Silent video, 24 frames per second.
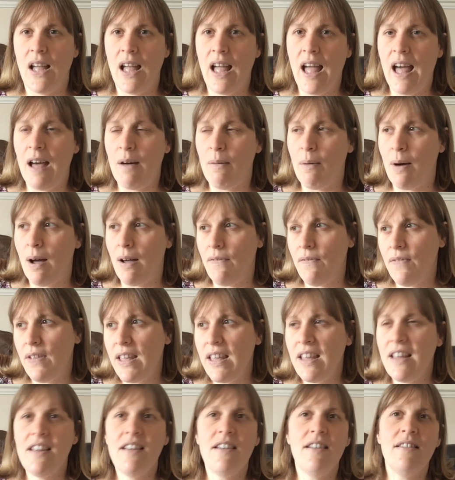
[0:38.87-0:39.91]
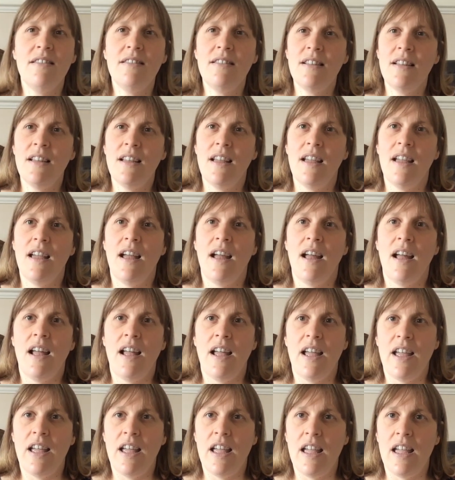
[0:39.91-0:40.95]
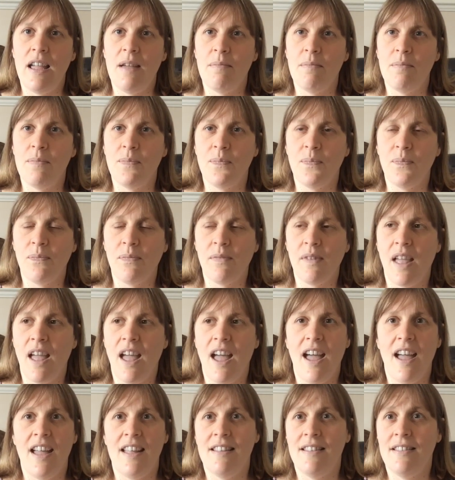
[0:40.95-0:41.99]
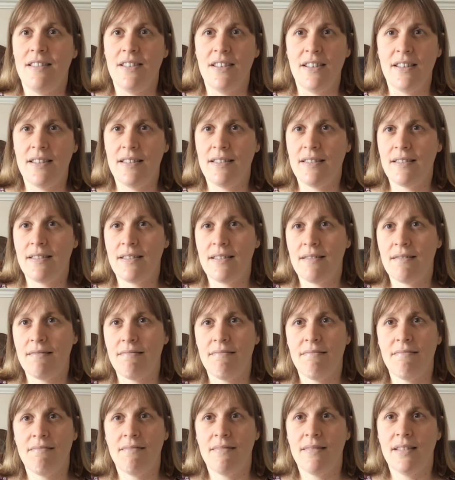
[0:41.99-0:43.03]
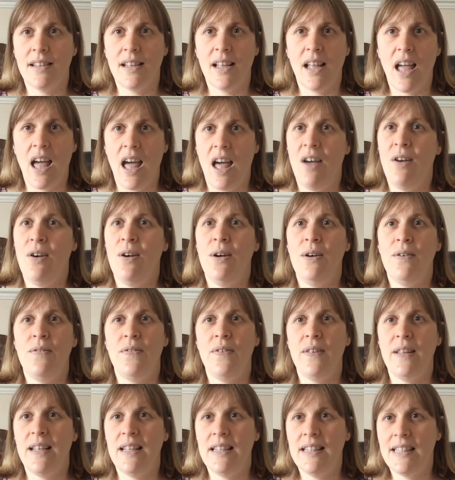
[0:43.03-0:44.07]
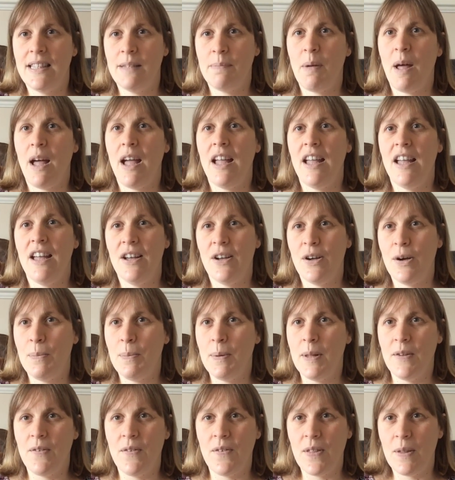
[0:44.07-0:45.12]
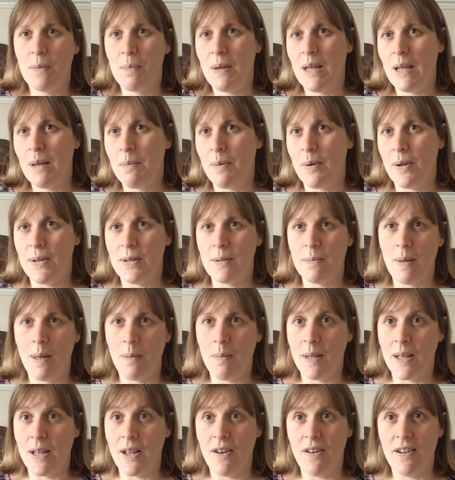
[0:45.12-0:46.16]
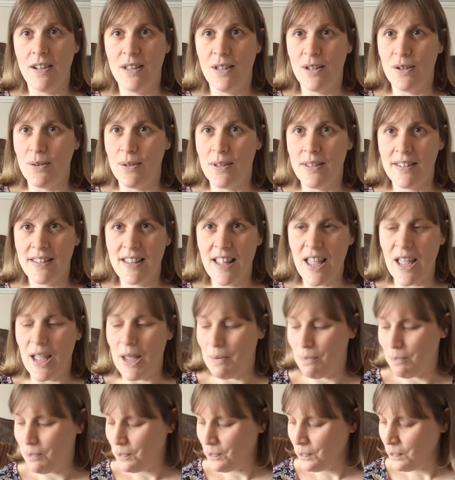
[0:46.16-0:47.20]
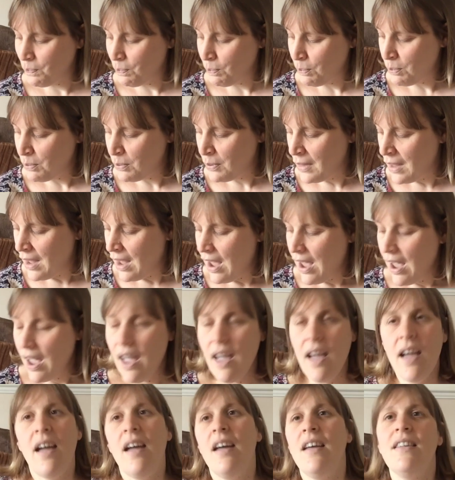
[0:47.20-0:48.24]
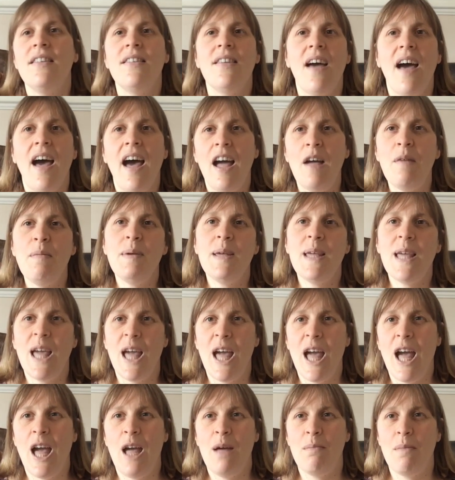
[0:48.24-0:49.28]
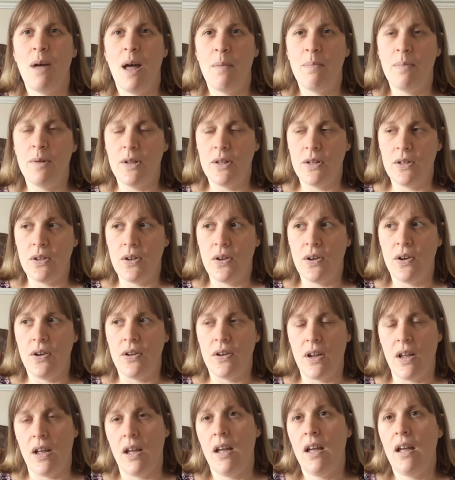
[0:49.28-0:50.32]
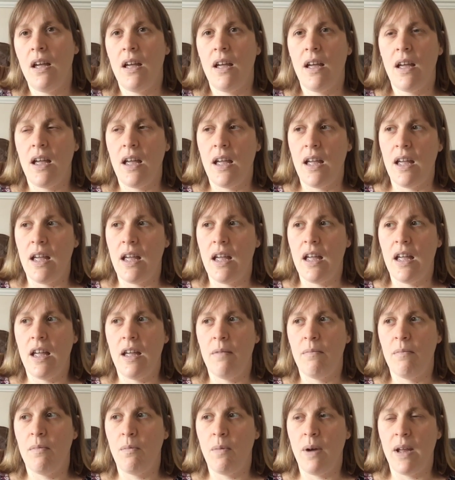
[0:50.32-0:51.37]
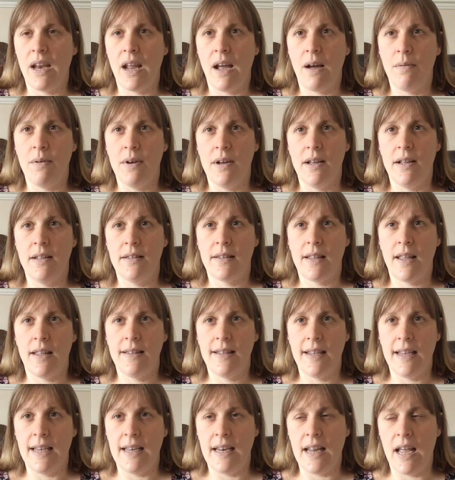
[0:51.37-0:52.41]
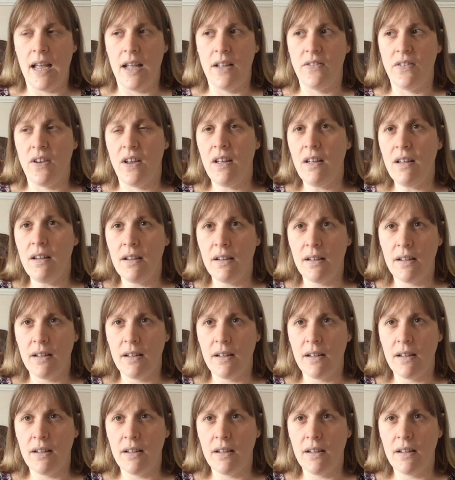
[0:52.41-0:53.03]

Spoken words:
how I feel, and just hopefully inspire a couple of other people to maybe go and do the same. So I became a blood donor when I was a teenager,